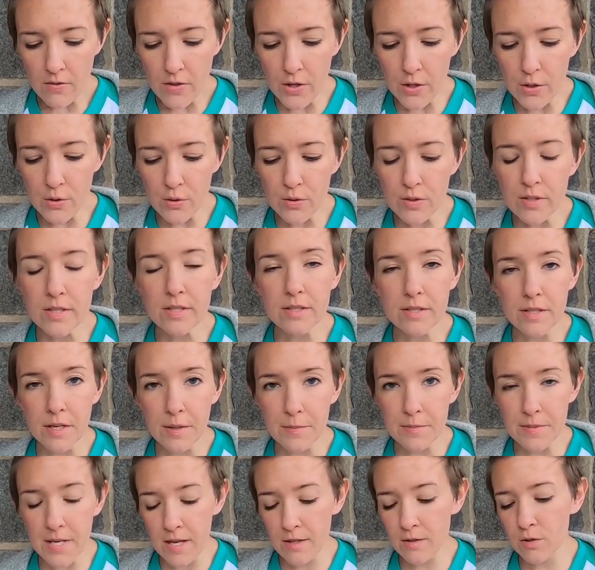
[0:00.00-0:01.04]
They use the
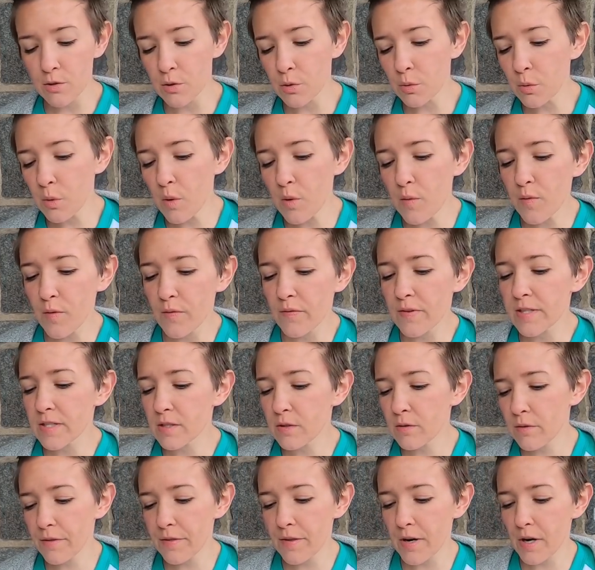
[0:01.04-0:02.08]
stamps as a tool for
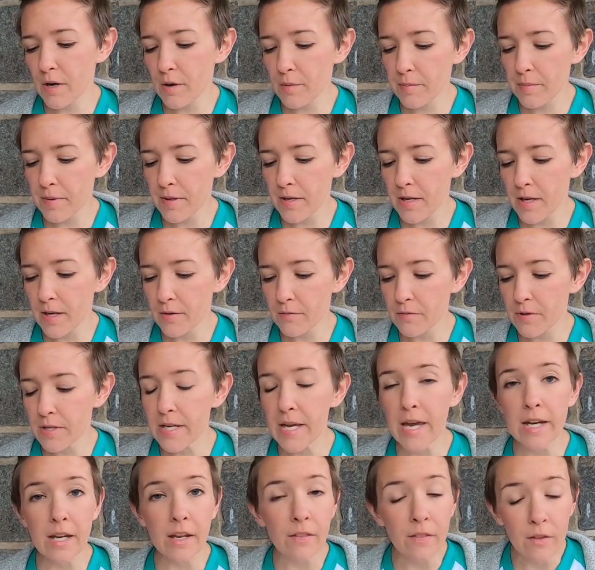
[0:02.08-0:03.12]
physical therapy and
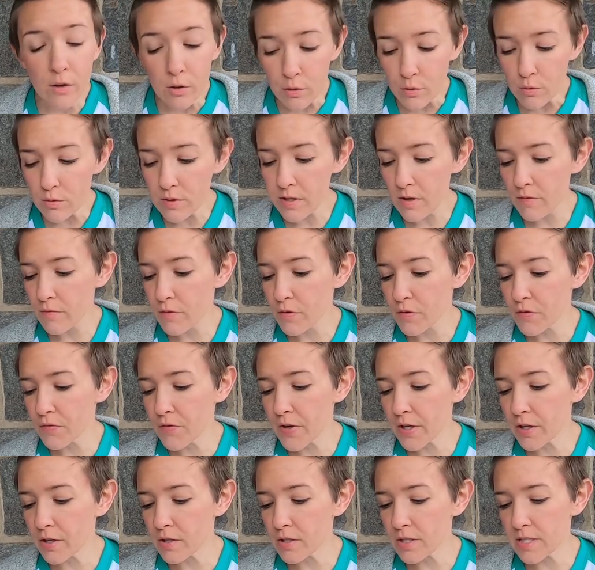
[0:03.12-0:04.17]
regaining the use of their
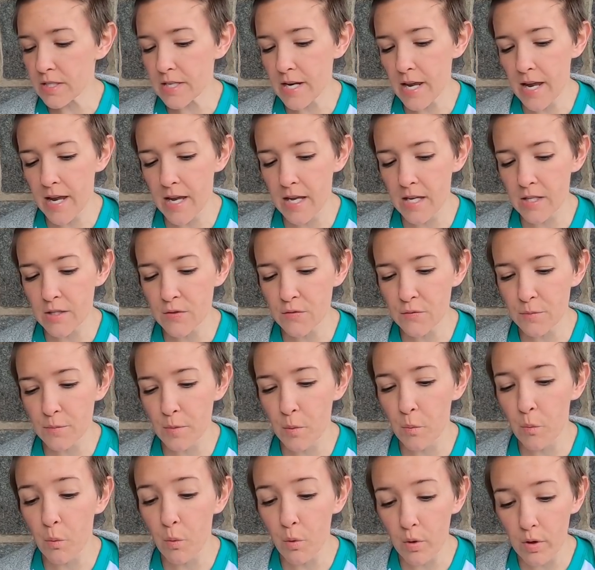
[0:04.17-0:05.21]
fingers and hands from
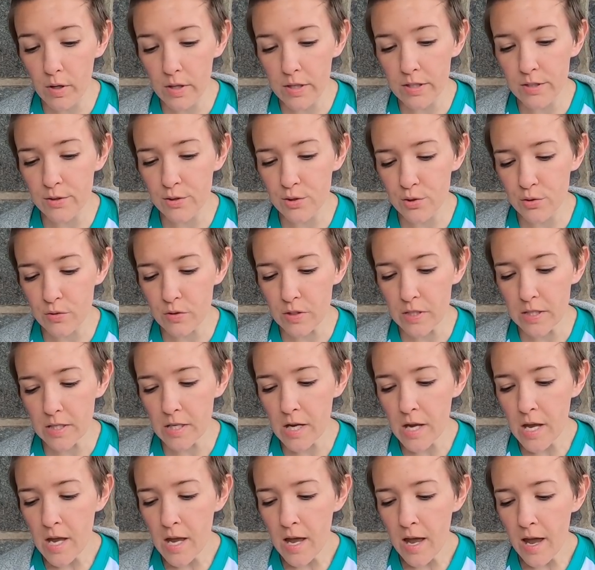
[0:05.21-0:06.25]
a war injury
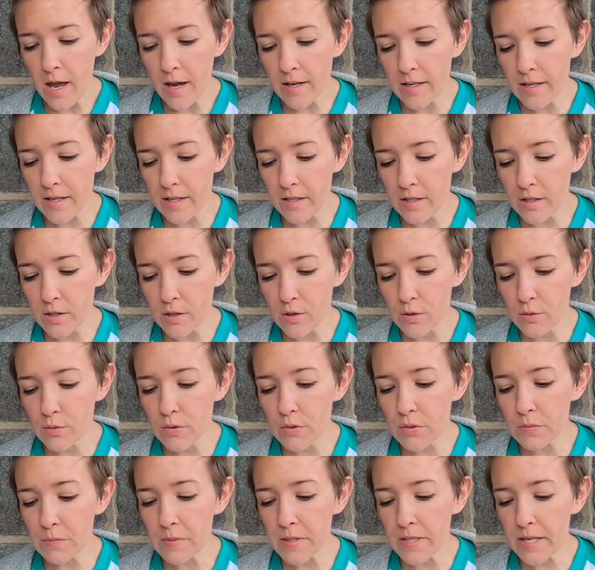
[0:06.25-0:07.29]
and getting
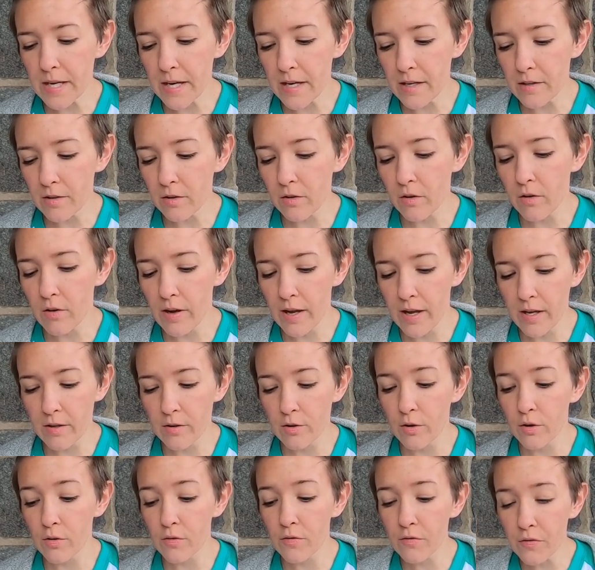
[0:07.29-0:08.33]
used to a mechanical
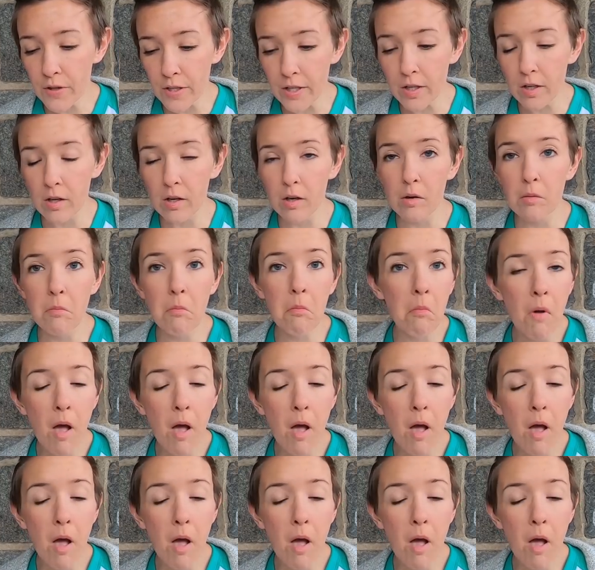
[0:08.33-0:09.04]
hand or finger.